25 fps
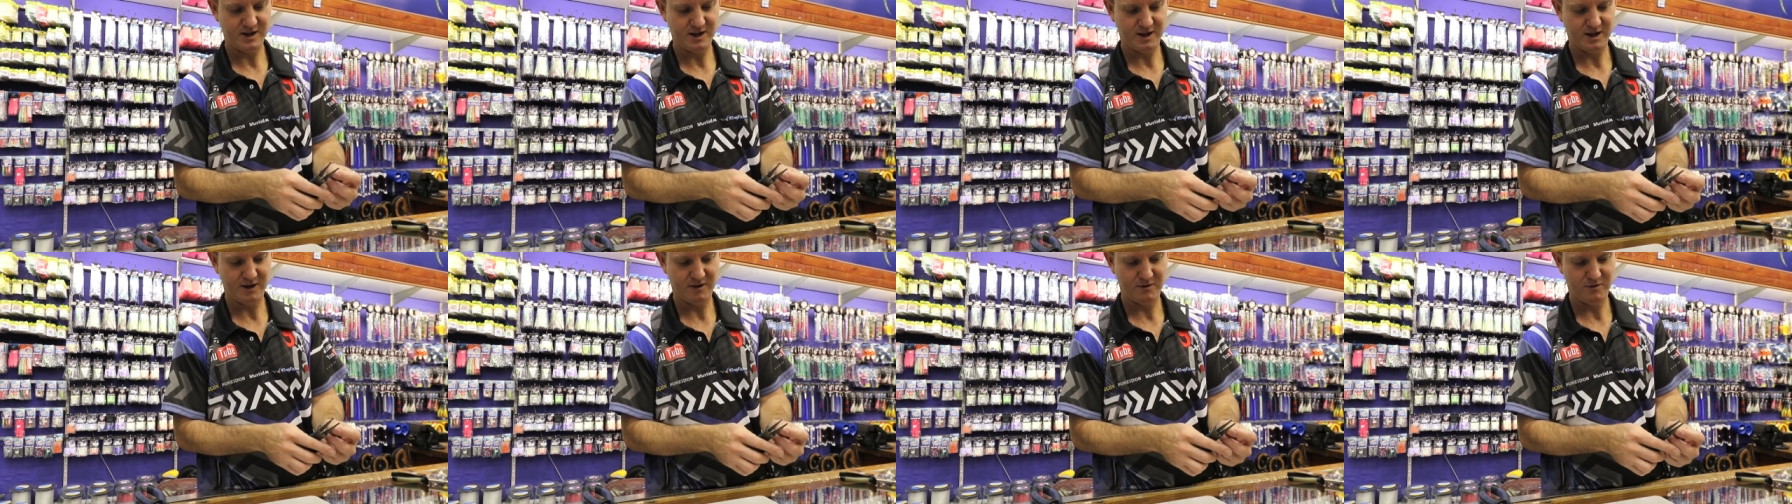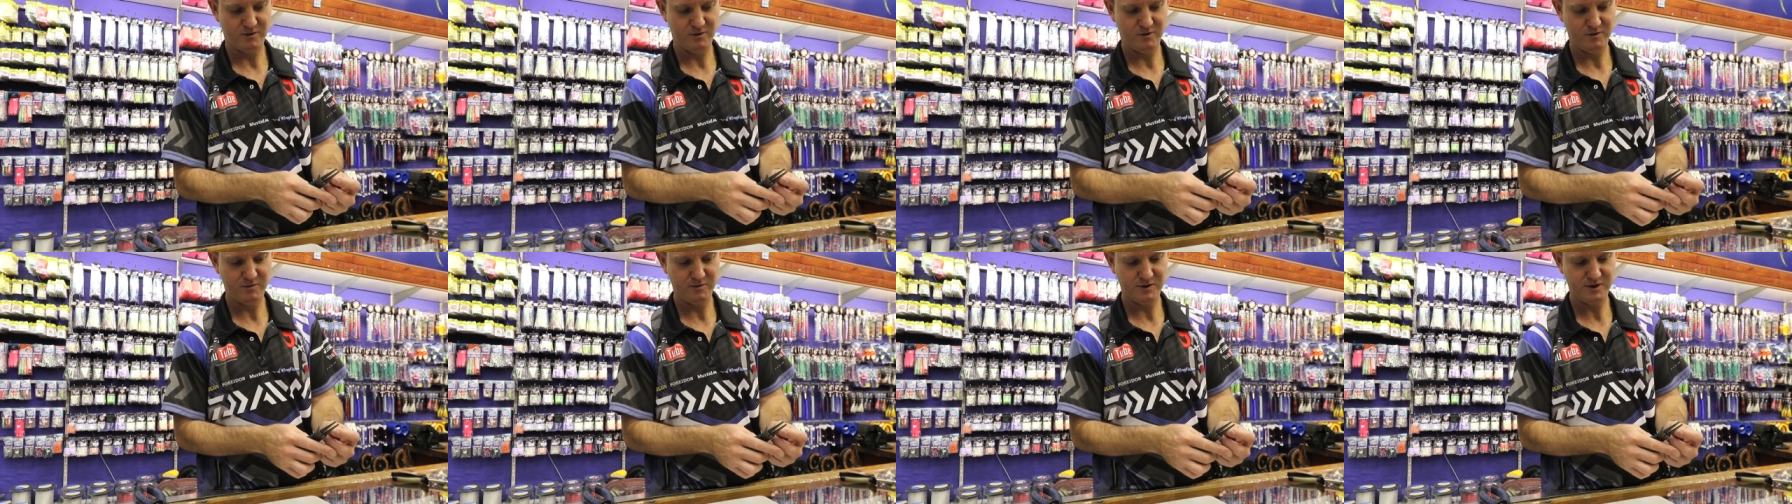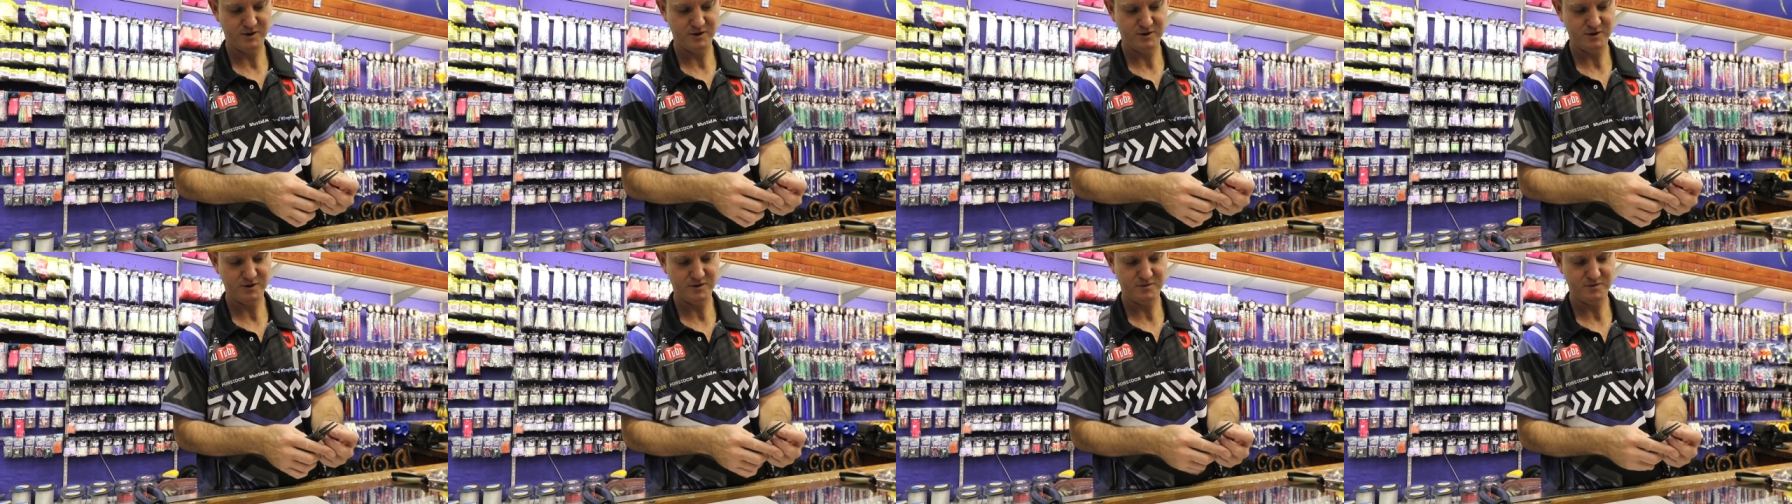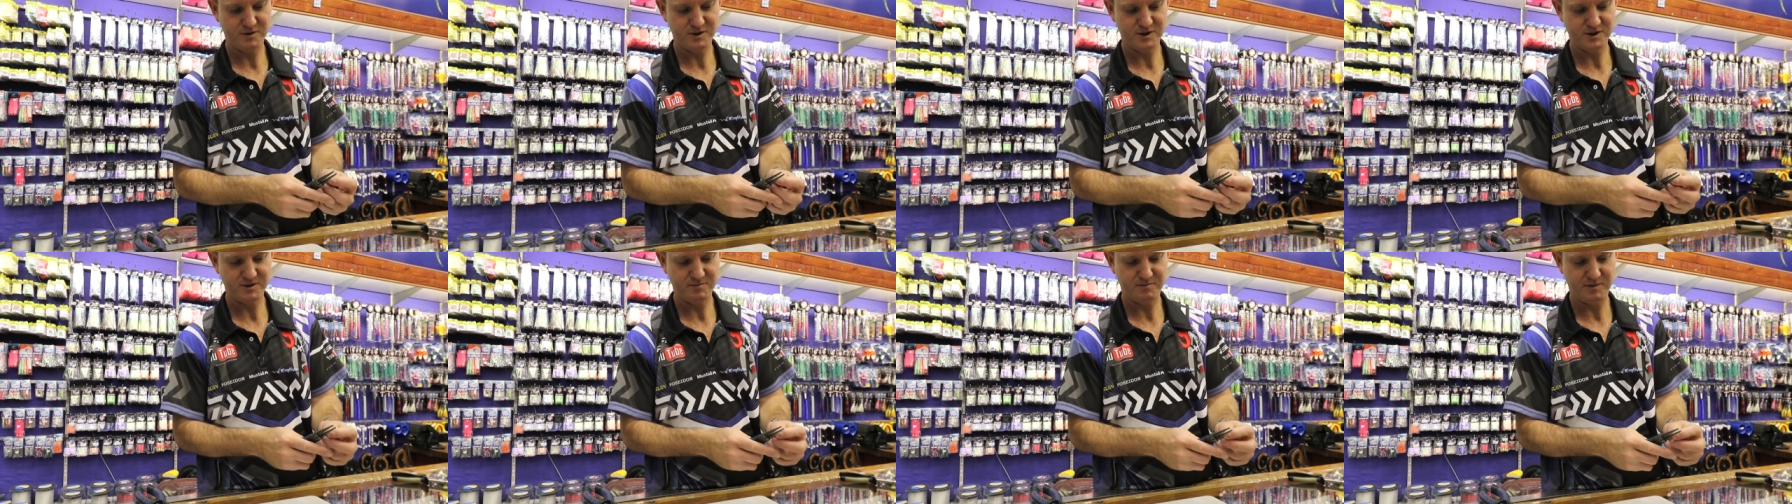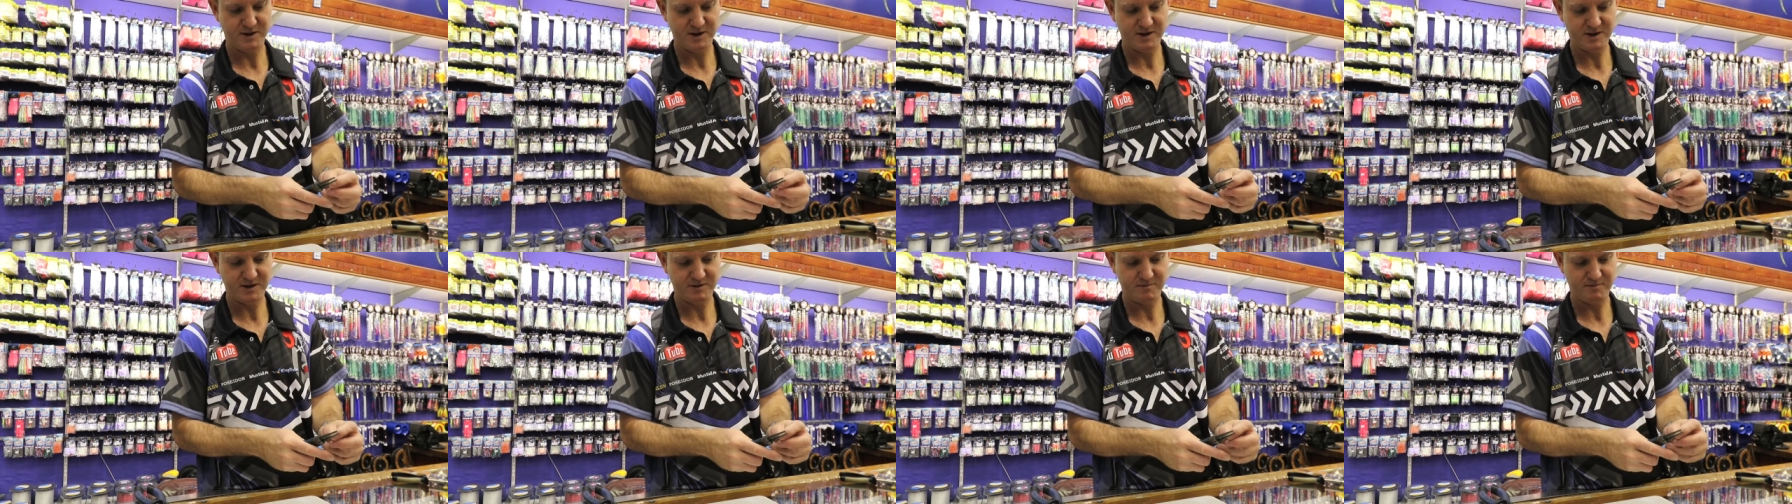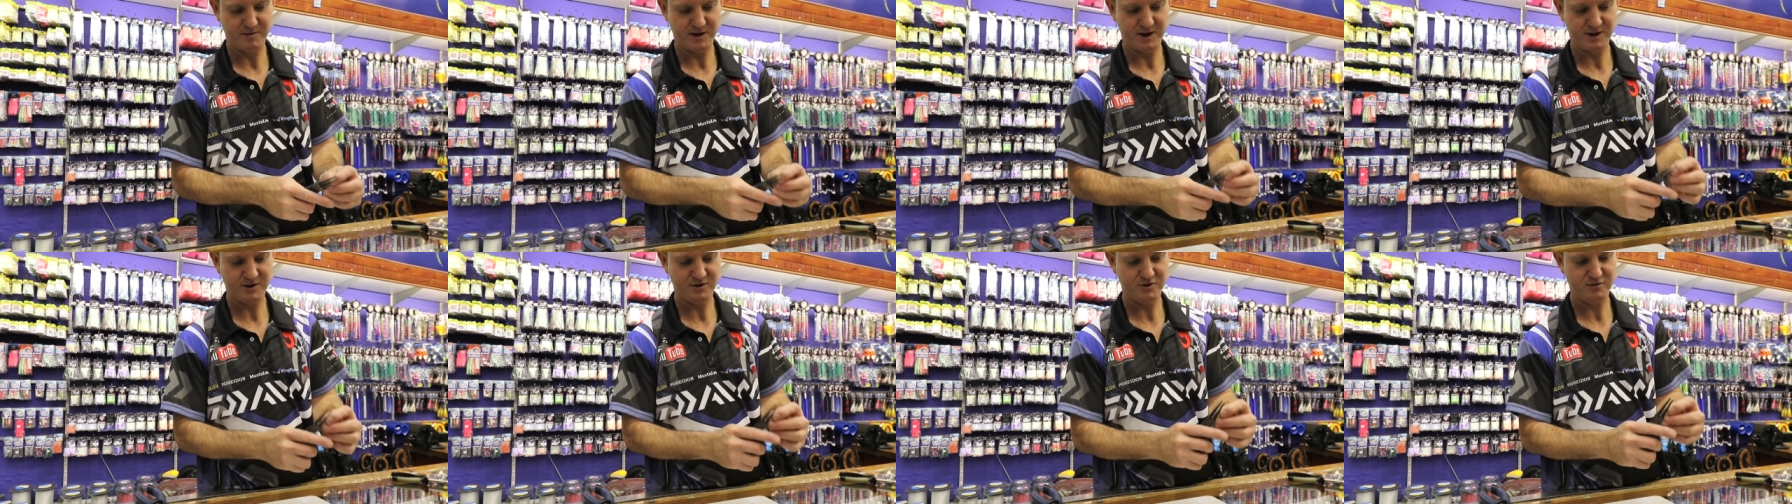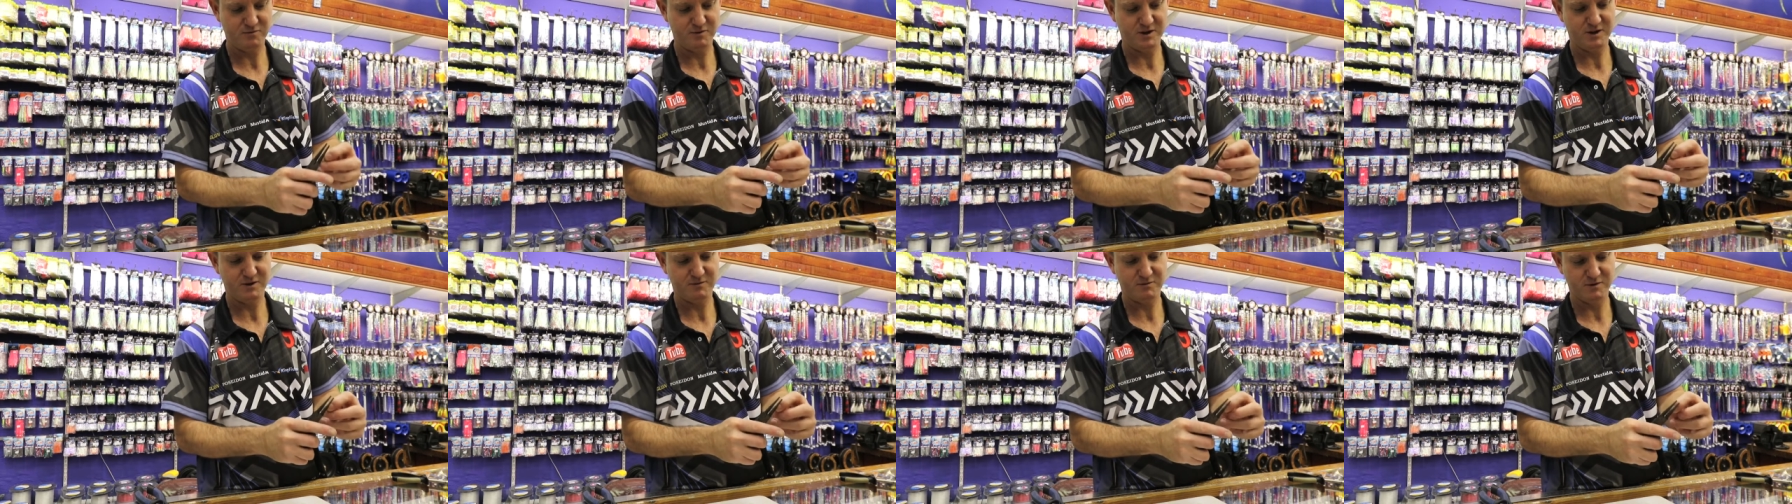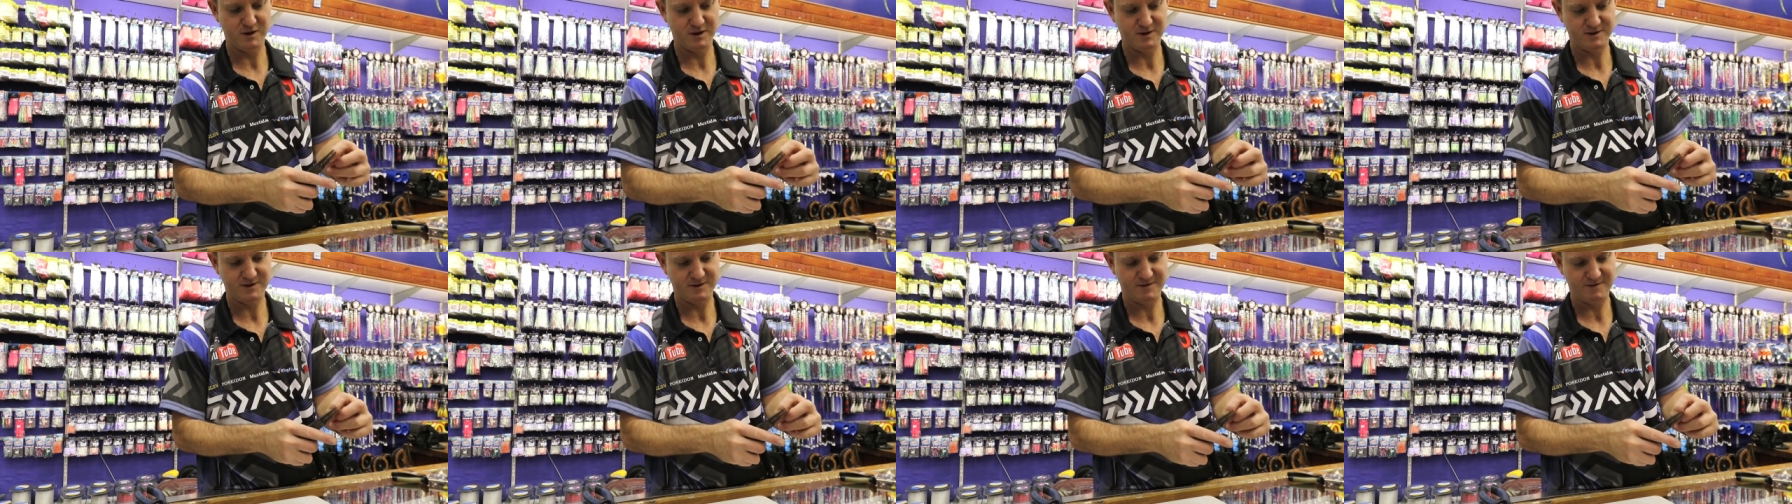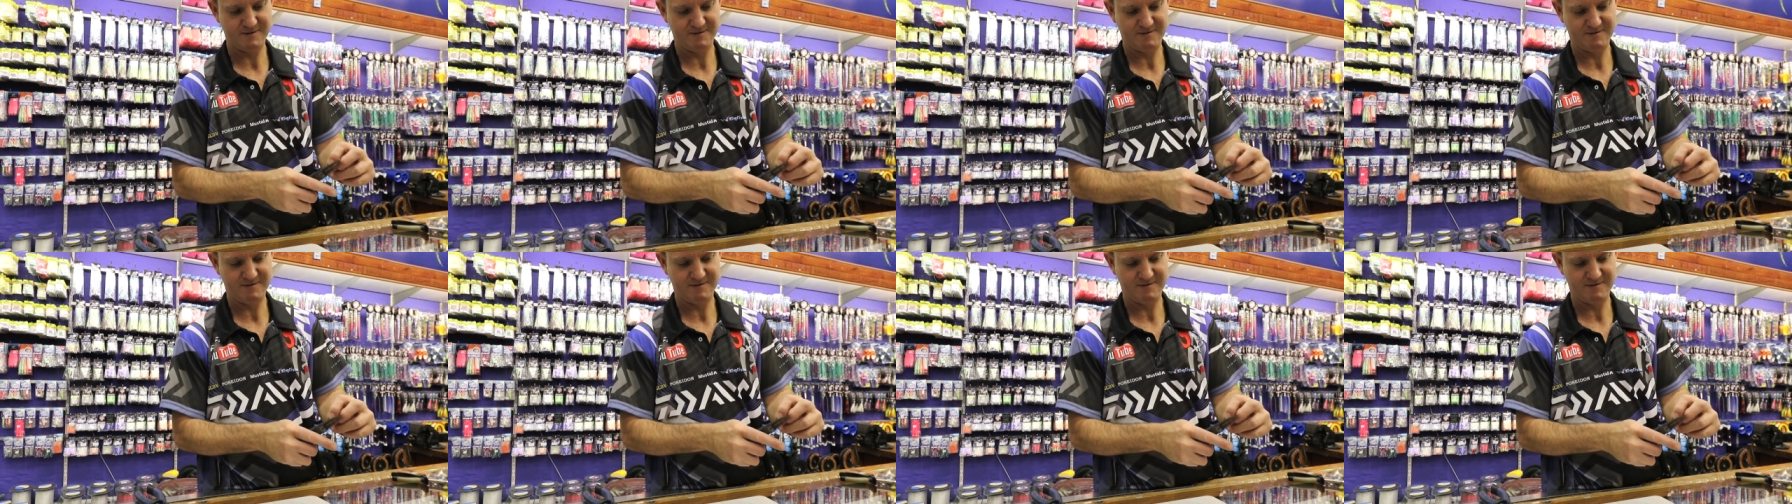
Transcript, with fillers: and all we do is we just bend it back to where it was.